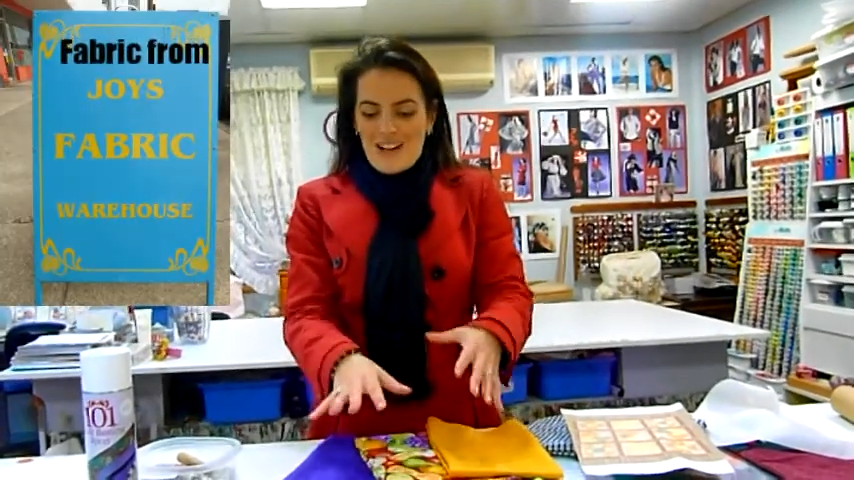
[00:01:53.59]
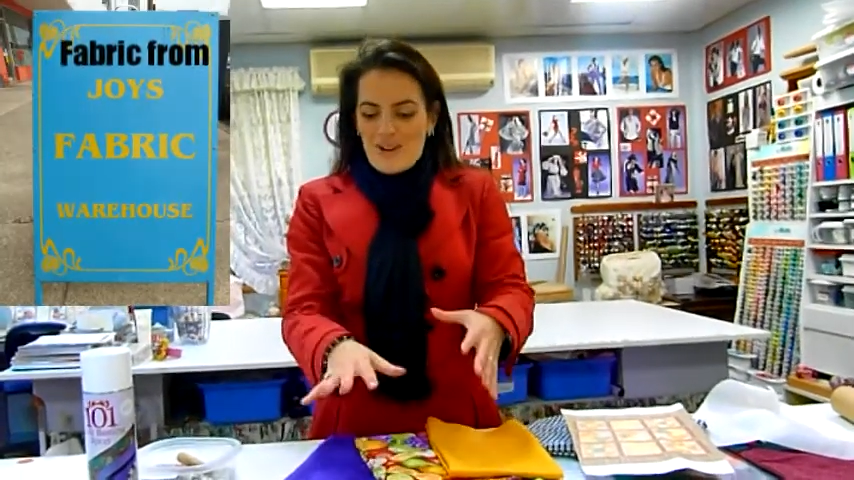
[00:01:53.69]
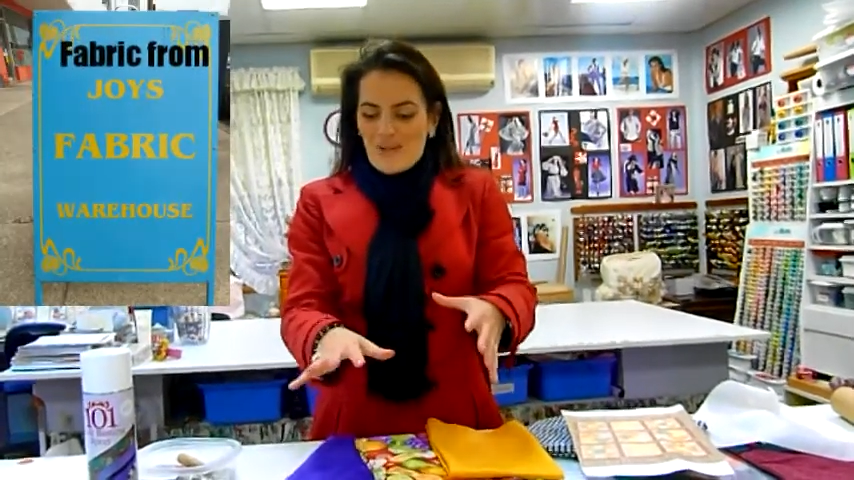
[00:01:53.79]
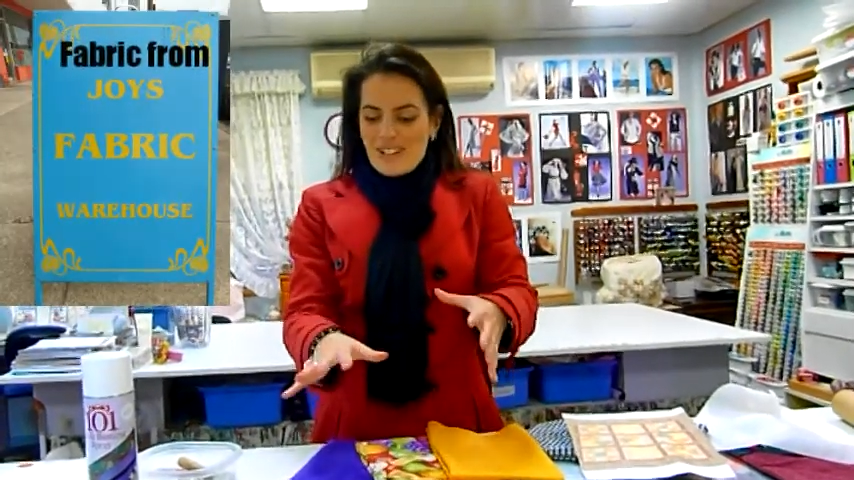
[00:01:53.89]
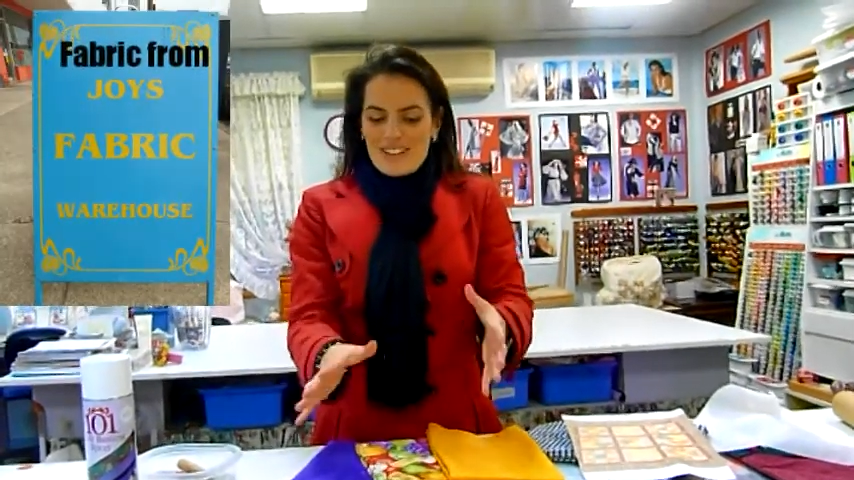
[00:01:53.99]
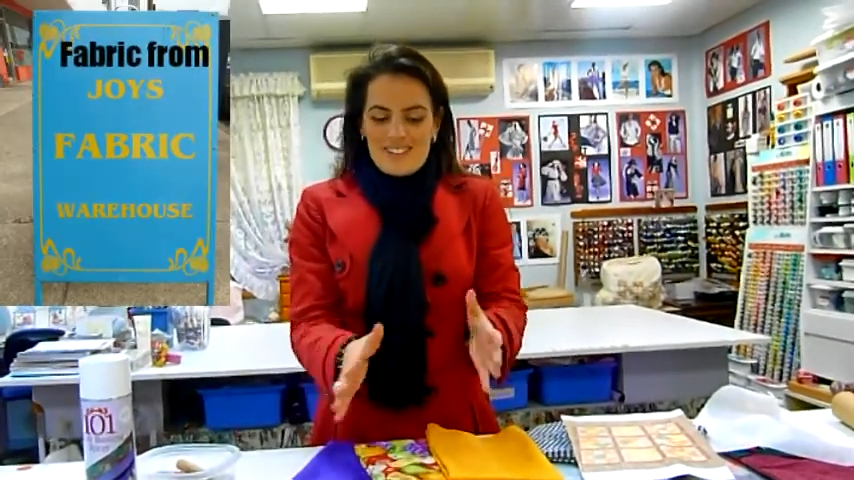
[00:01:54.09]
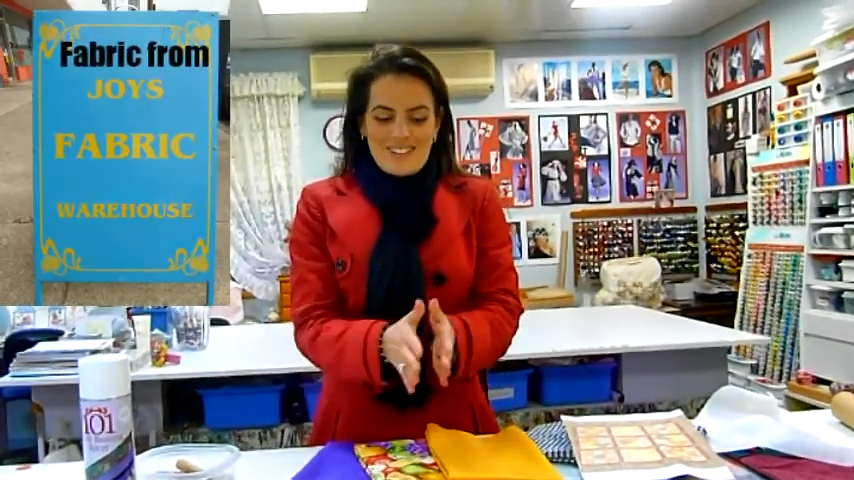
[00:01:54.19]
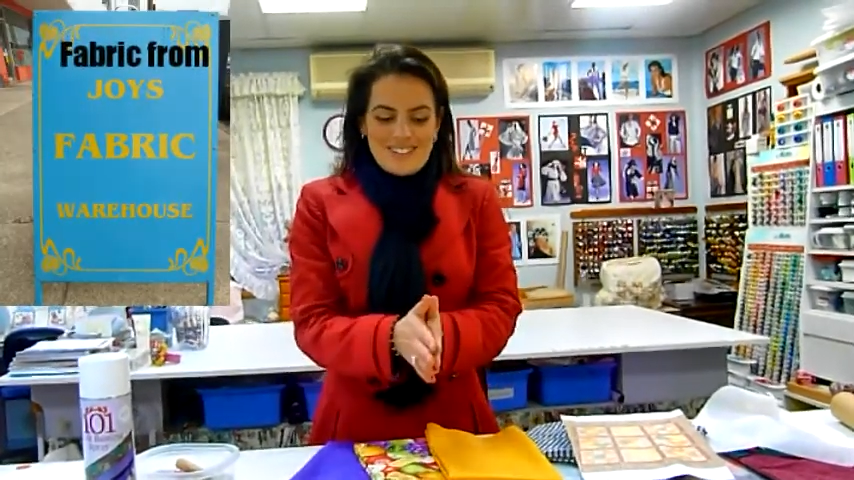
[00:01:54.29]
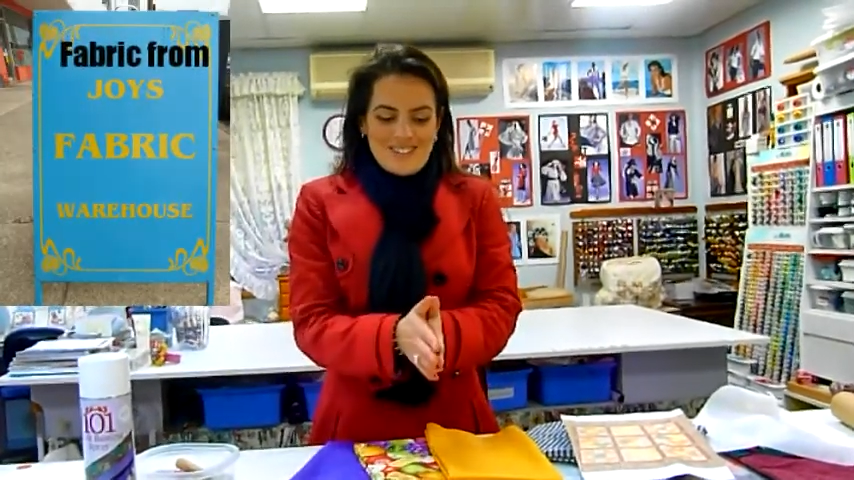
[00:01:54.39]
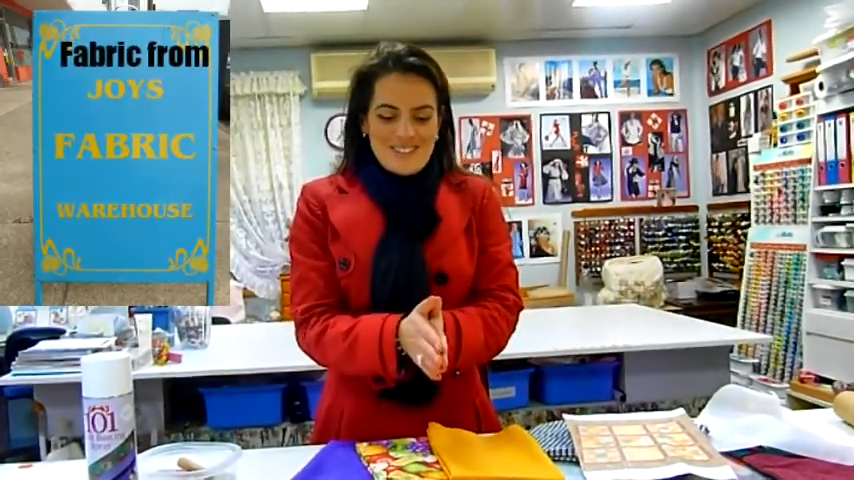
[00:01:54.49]
we
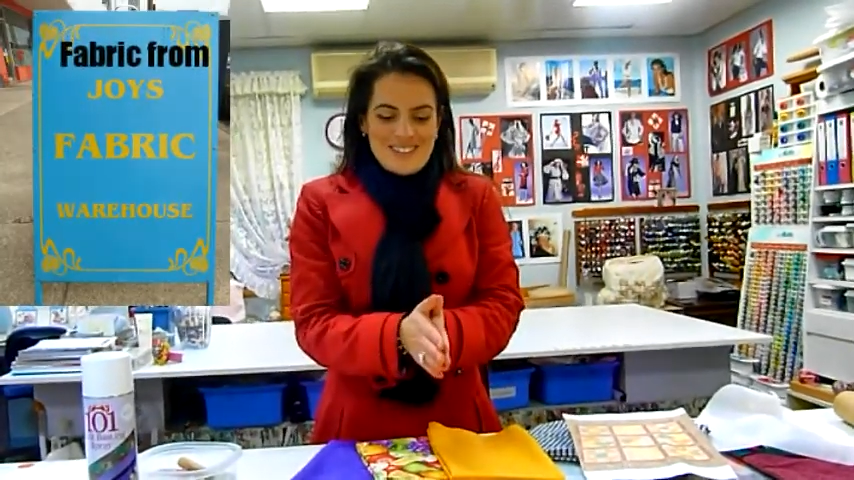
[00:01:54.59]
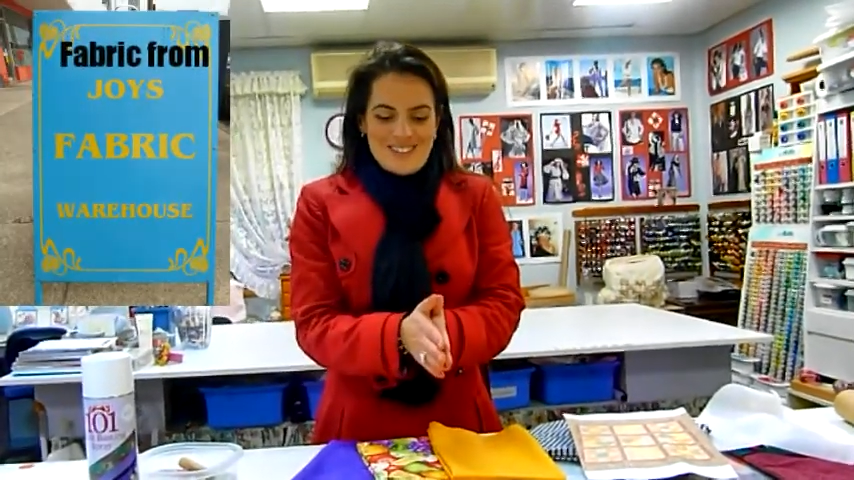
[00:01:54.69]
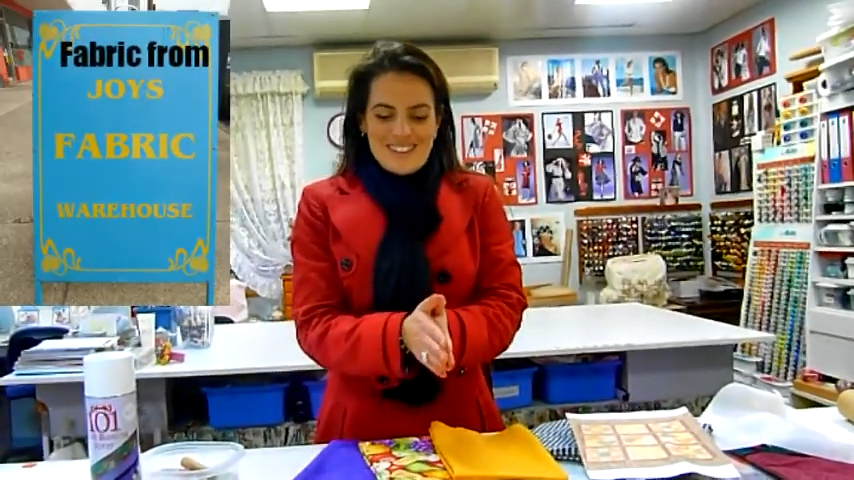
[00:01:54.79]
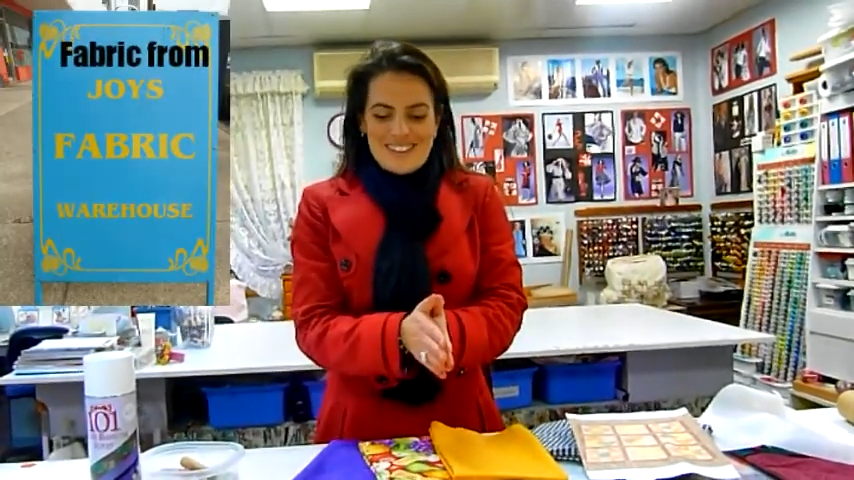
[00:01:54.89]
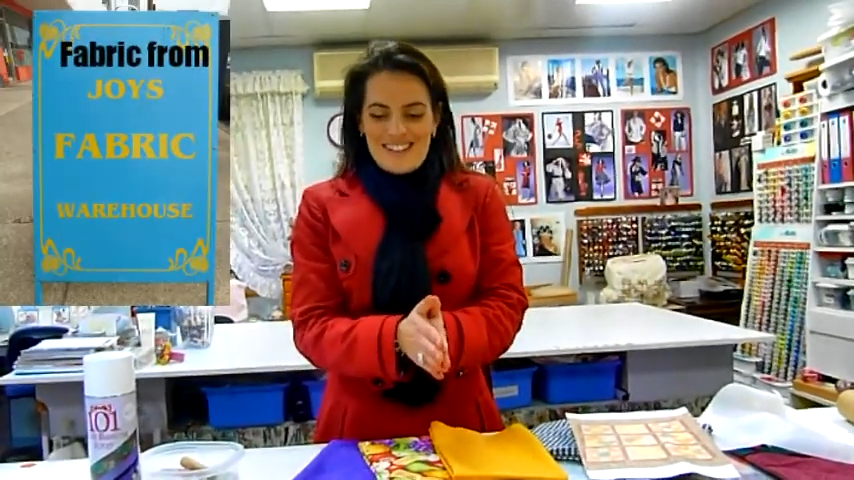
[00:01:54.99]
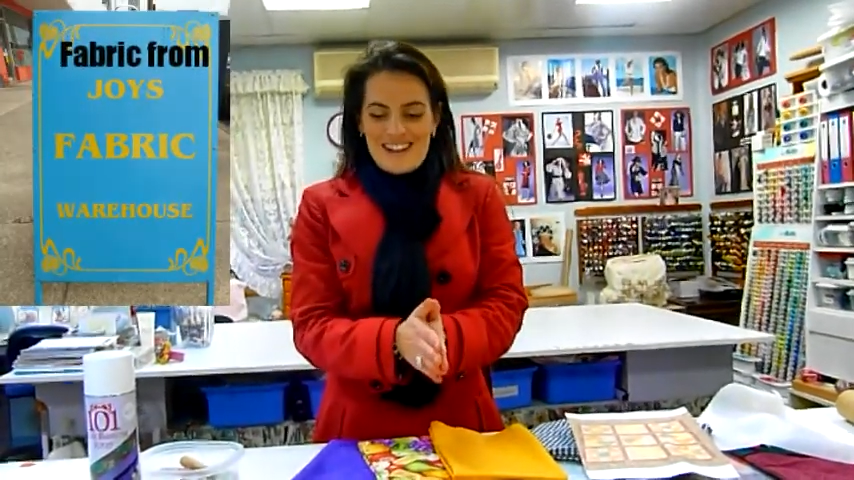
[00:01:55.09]
thought, which ones